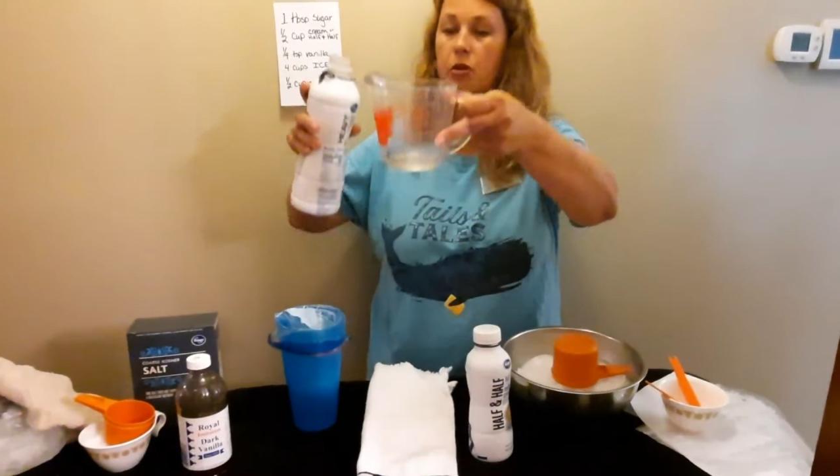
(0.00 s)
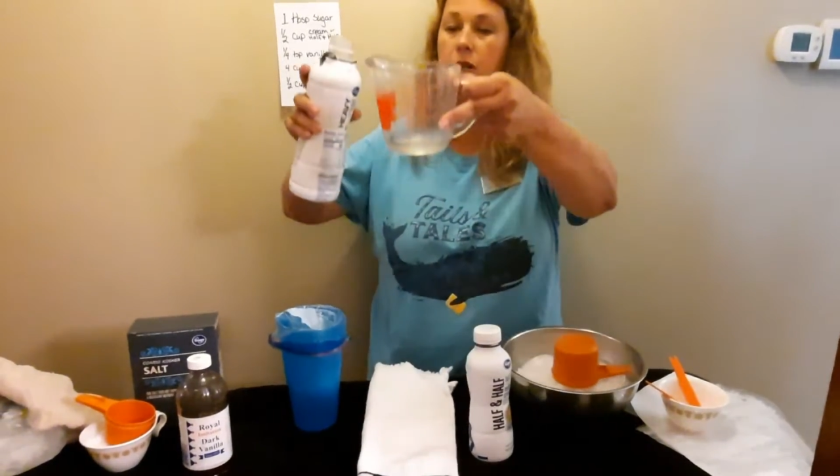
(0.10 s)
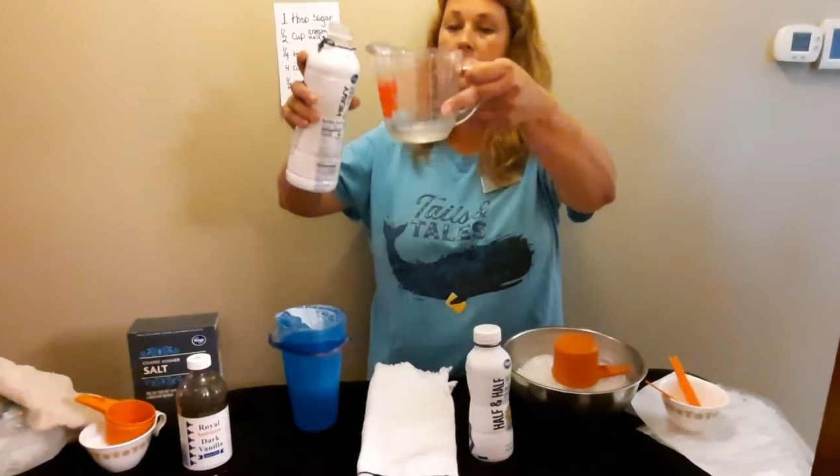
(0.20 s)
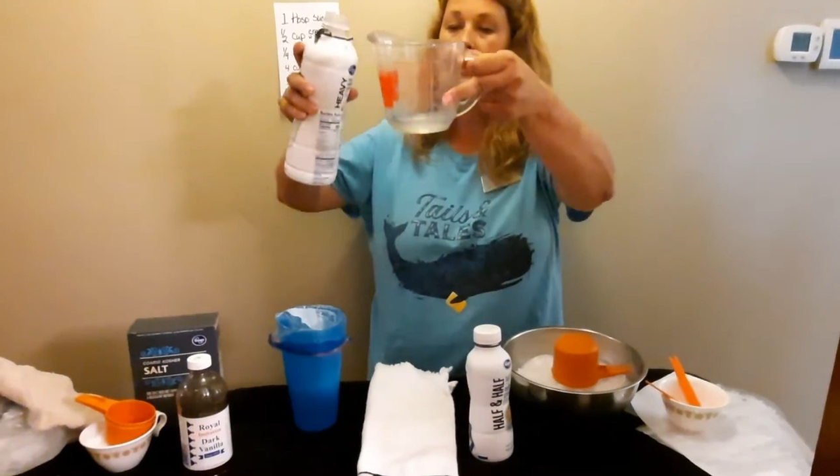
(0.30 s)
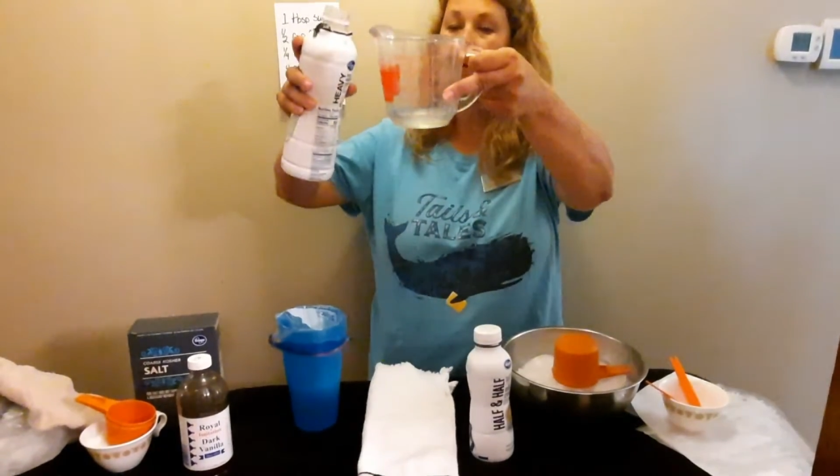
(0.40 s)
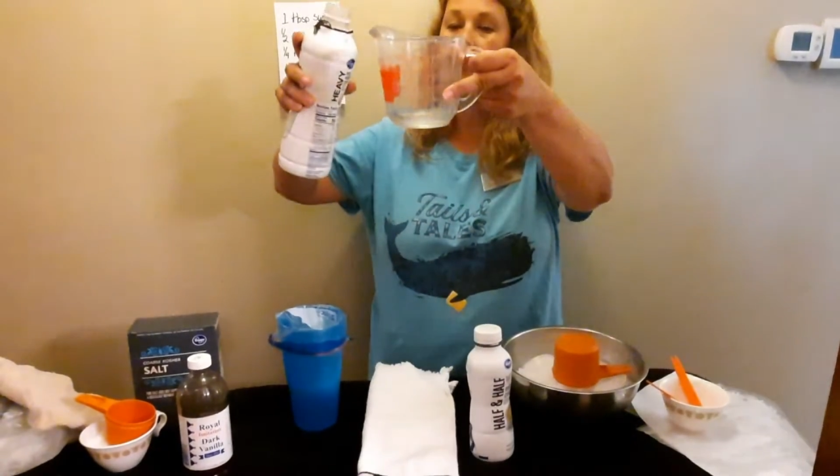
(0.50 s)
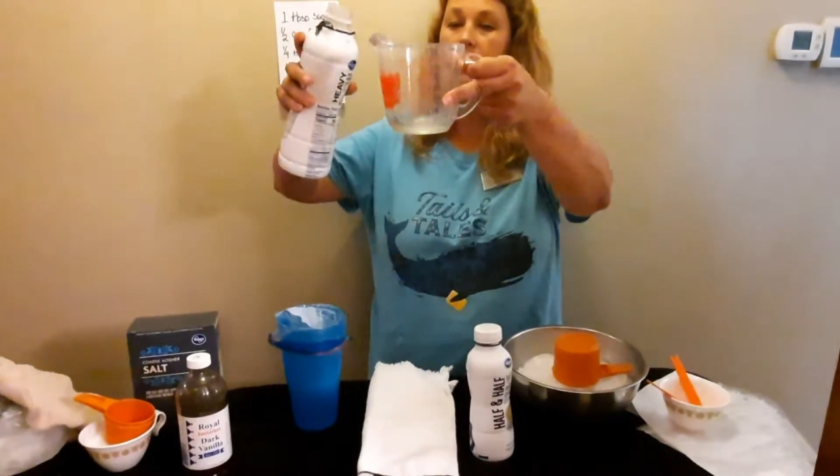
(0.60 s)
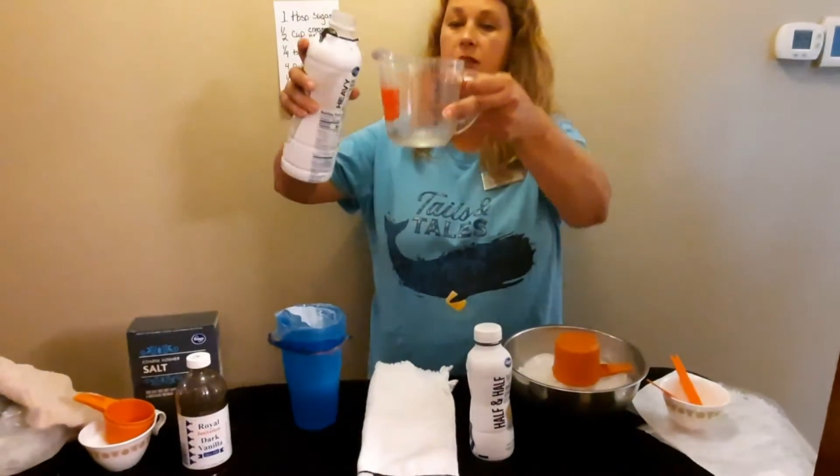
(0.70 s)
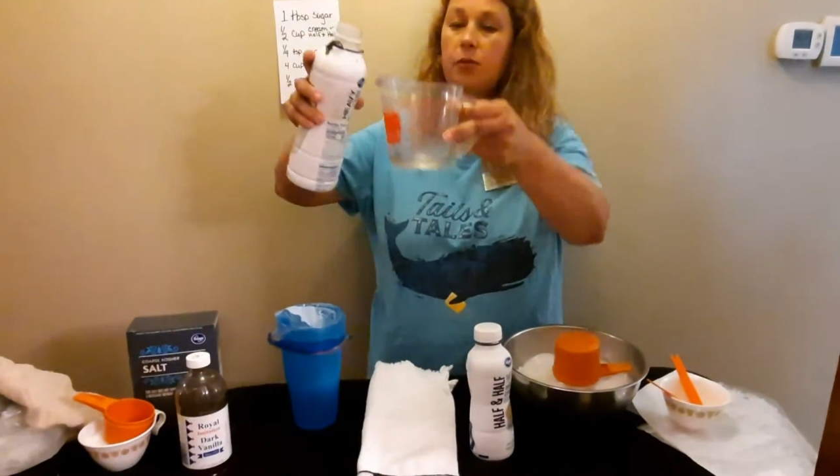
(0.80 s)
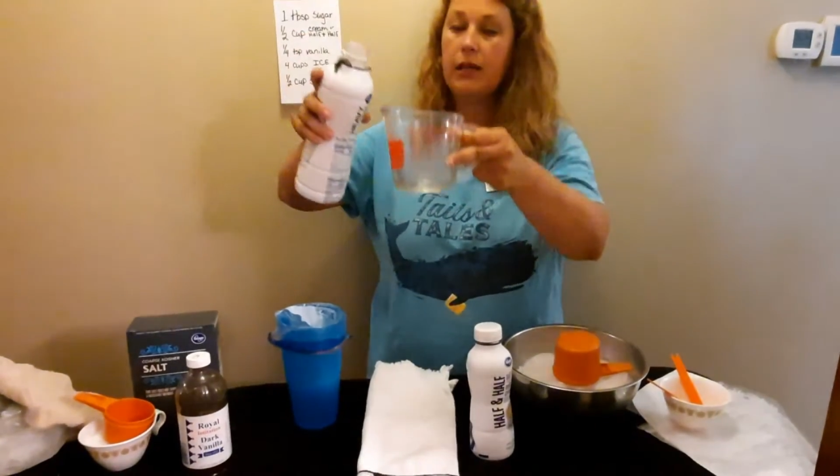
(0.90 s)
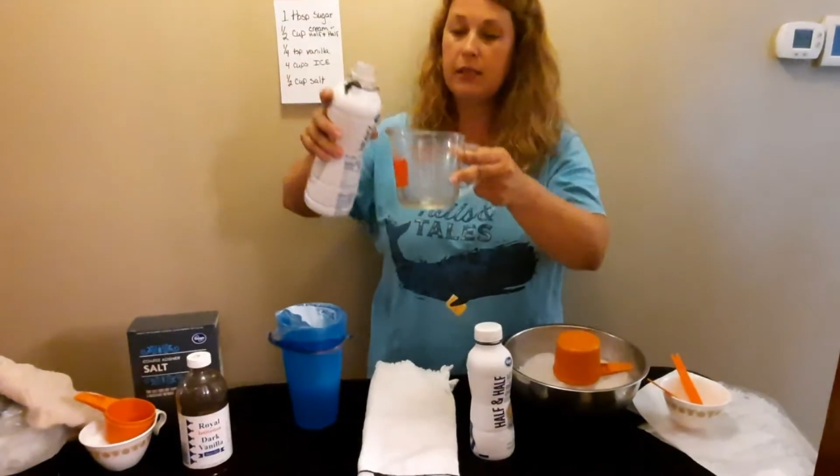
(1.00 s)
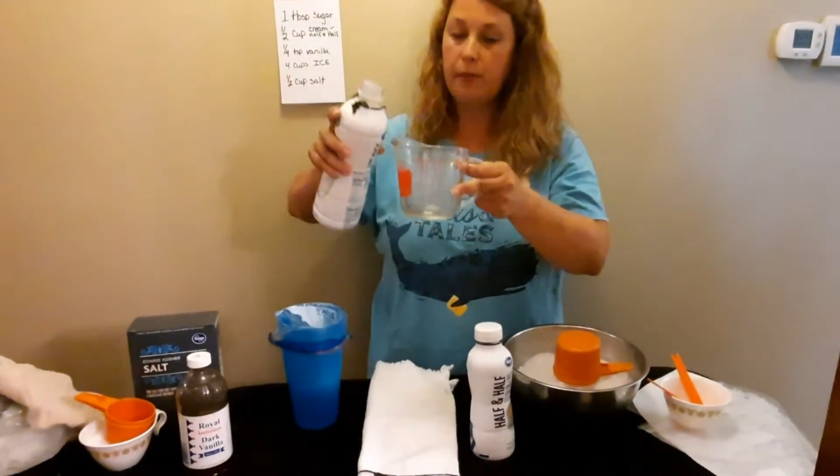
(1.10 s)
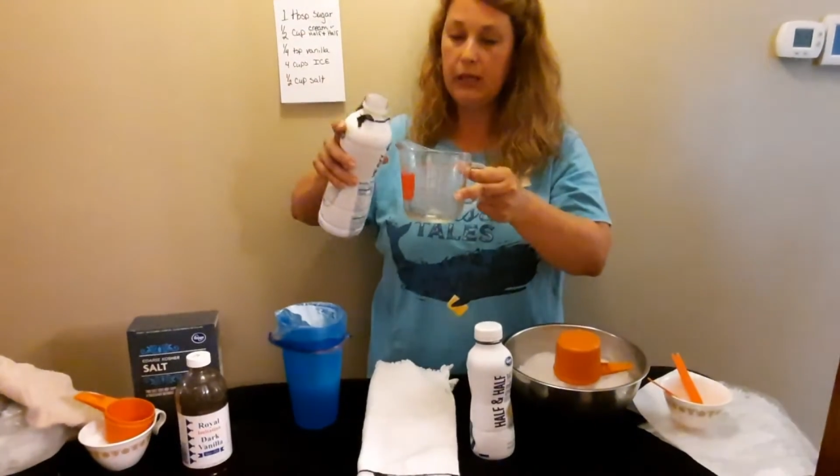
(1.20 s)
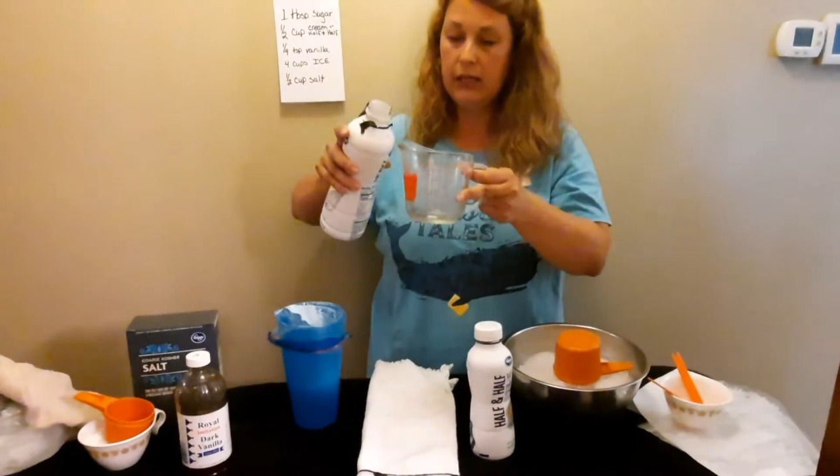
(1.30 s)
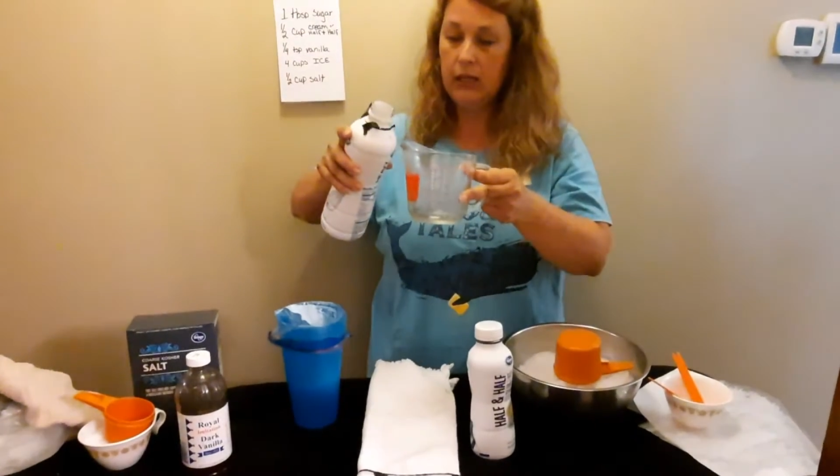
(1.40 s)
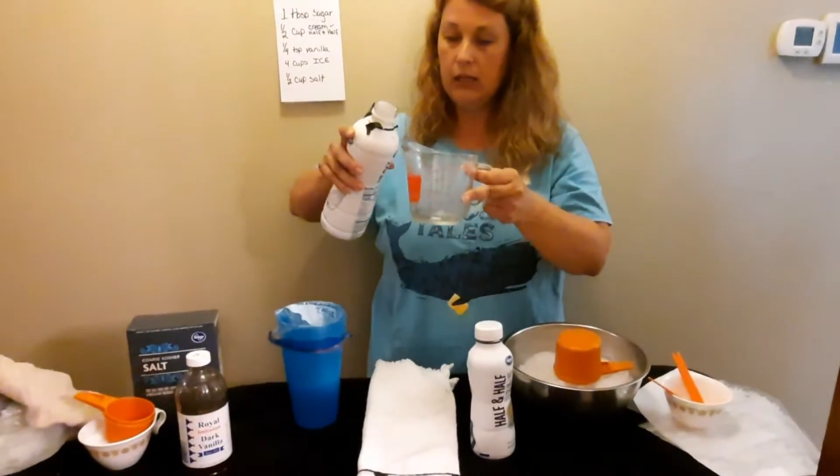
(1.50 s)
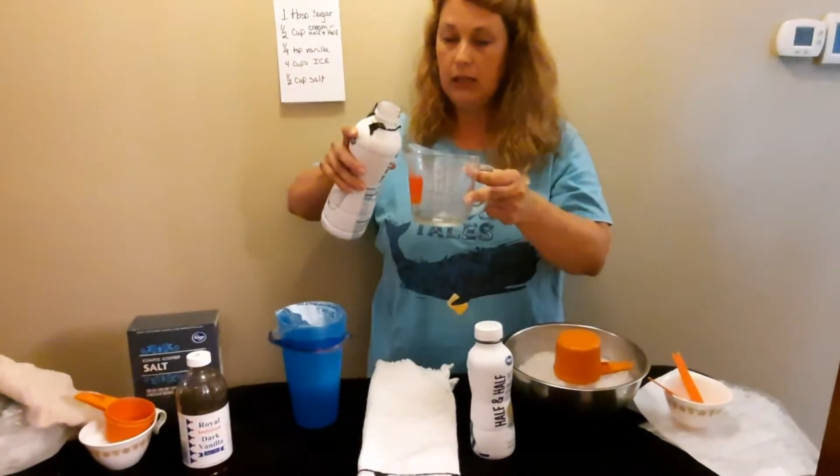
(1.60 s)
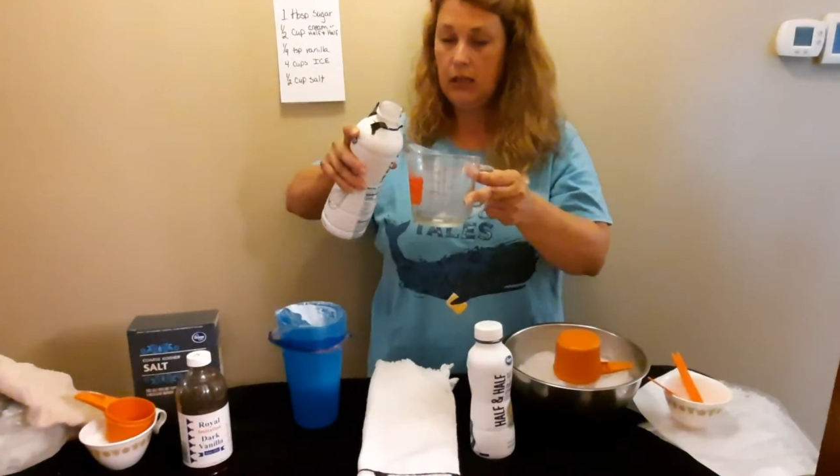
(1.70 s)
you could double this recipe.